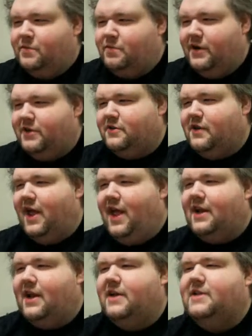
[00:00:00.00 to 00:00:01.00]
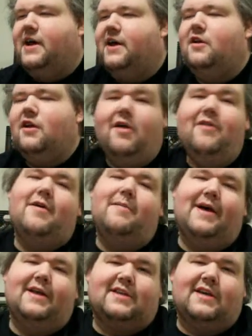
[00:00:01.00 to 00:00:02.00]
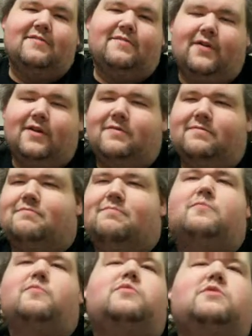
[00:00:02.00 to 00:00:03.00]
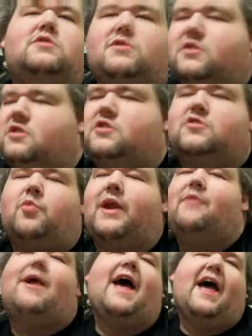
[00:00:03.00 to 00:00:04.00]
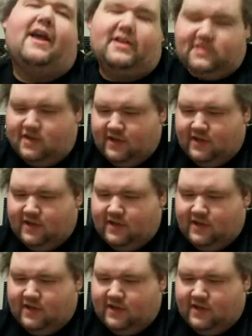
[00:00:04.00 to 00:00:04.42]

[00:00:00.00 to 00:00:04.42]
Pretty soon I had an entire laundry basket full of sweaty rags.